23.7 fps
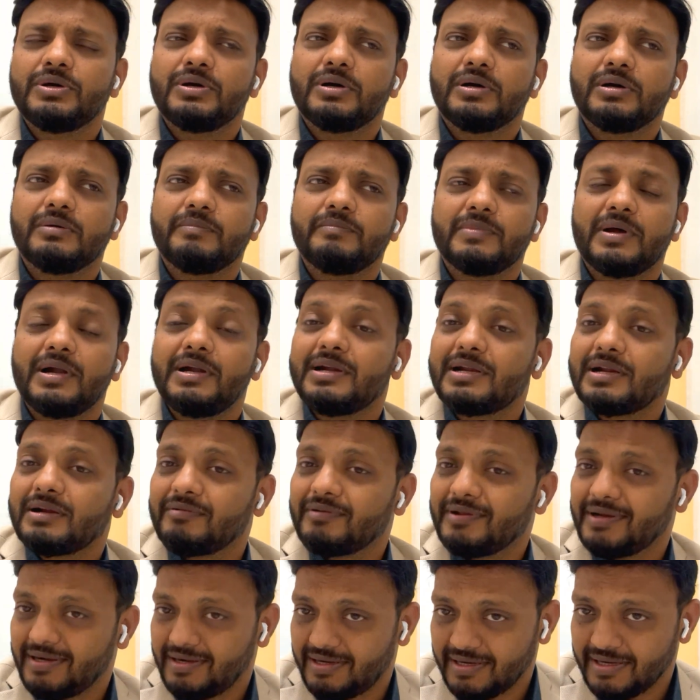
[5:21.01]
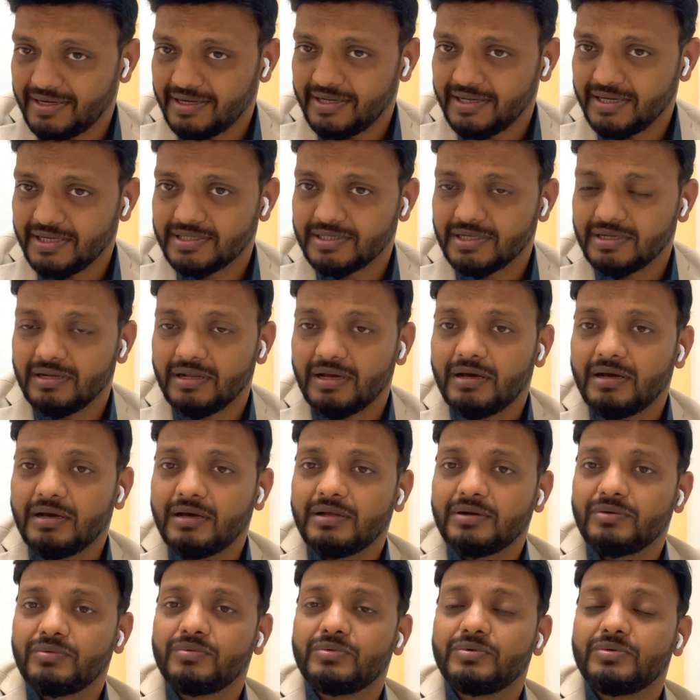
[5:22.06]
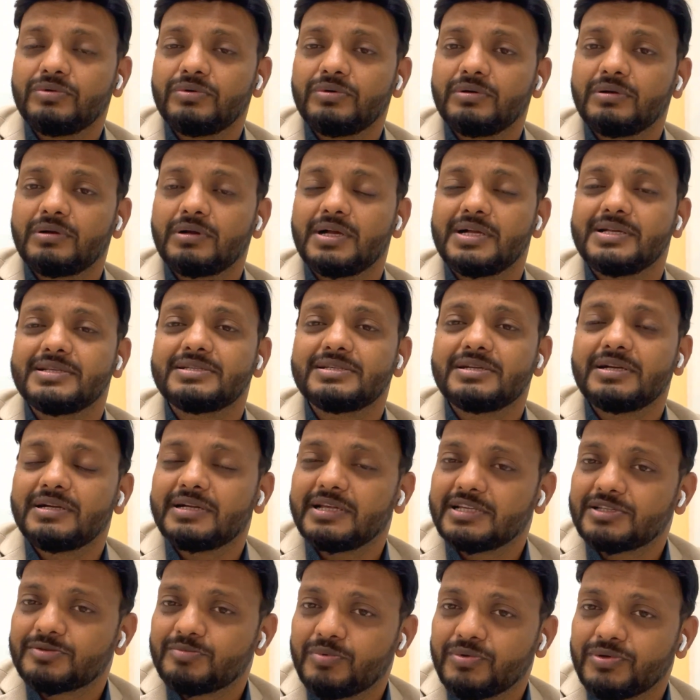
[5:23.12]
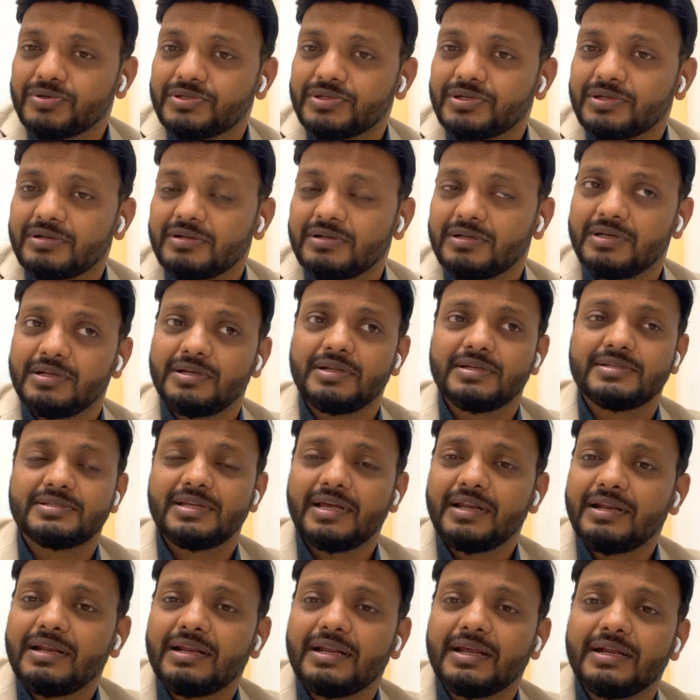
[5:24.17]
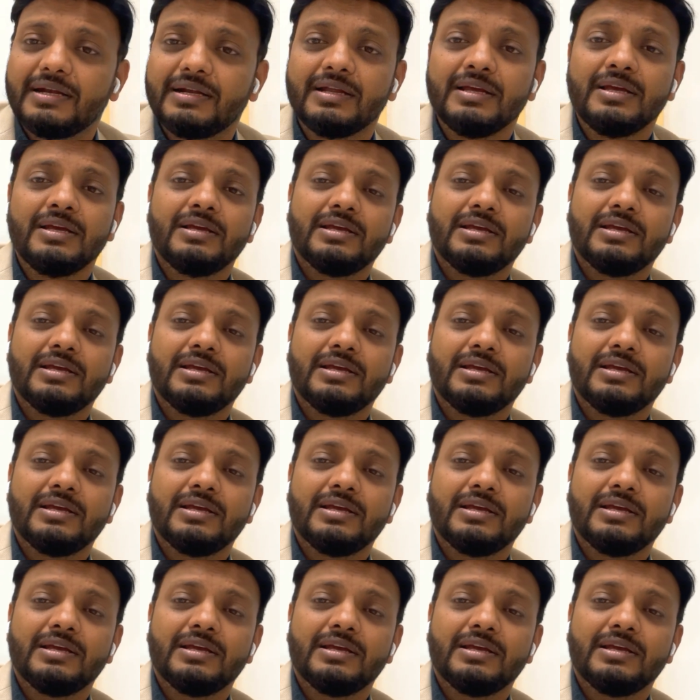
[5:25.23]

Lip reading: ultraviolet radiation or who constant exposure in the sunlight,